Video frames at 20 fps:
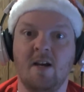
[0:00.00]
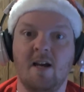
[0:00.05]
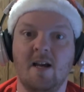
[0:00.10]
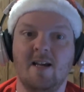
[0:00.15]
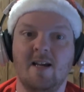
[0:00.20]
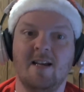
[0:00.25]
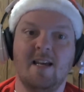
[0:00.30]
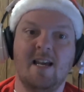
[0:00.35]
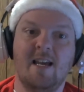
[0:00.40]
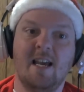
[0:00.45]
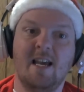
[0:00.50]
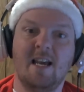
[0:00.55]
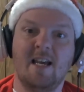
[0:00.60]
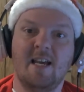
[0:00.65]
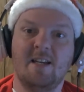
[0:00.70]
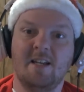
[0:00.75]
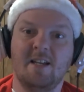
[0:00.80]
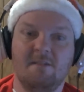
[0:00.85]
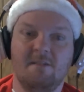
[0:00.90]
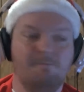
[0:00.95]
And,
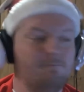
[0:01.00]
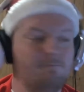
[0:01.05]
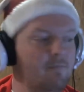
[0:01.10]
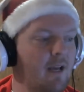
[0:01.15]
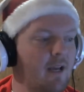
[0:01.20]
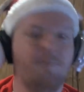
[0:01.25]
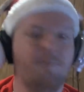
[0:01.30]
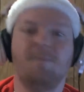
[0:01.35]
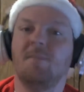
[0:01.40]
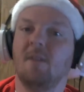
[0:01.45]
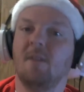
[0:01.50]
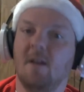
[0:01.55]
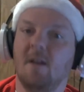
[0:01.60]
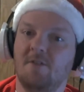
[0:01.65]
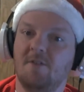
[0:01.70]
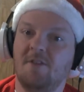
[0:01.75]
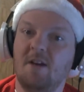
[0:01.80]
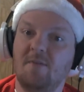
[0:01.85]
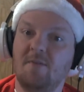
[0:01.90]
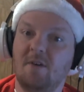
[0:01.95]
yeah,
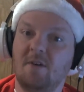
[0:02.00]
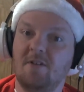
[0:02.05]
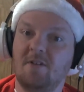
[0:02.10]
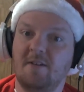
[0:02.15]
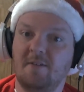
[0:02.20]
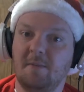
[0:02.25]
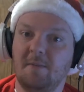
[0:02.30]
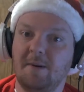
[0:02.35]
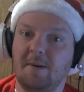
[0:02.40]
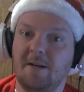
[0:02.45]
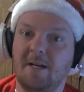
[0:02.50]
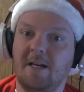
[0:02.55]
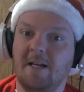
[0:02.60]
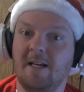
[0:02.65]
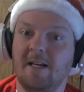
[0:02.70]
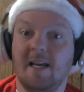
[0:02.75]
stay frosty, everybody.